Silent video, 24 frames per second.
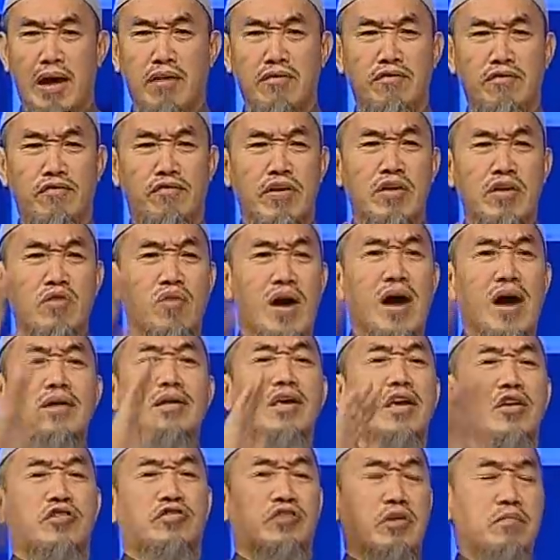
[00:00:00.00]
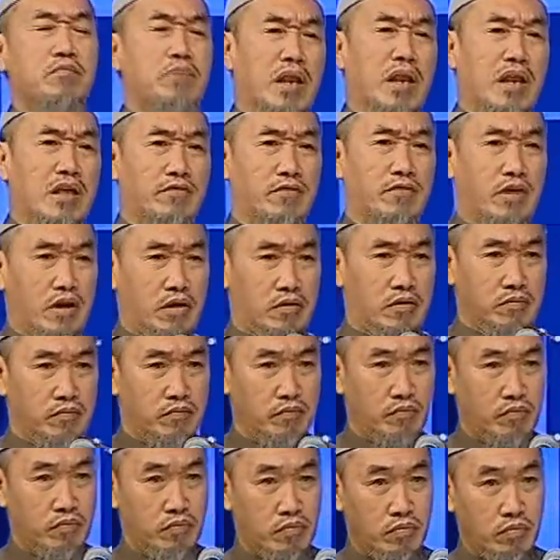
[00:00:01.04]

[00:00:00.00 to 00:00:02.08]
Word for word: Everyone is a believer.